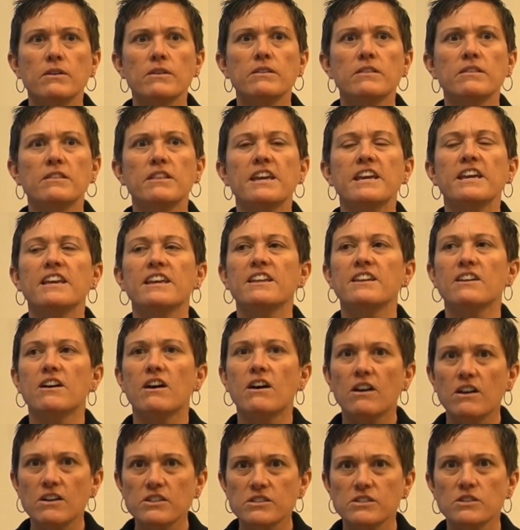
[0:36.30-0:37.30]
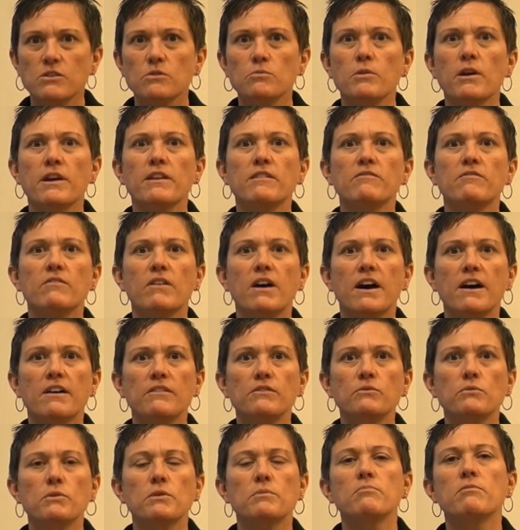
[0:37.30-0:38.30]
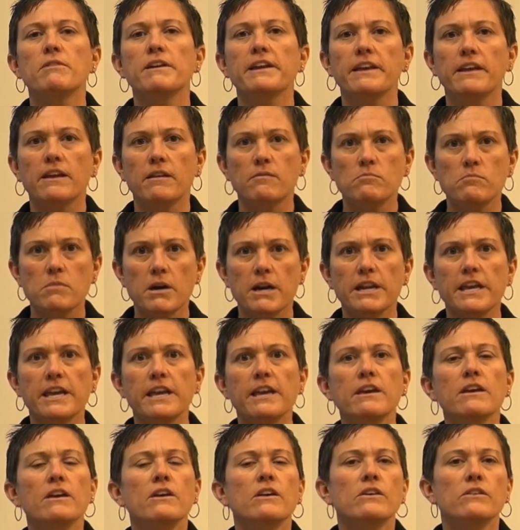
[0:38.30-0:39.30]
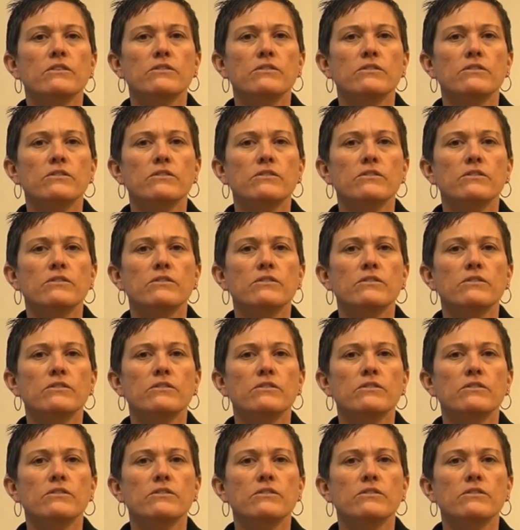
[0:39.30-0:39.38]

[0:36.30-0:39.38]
They can also get involved with bringing in money,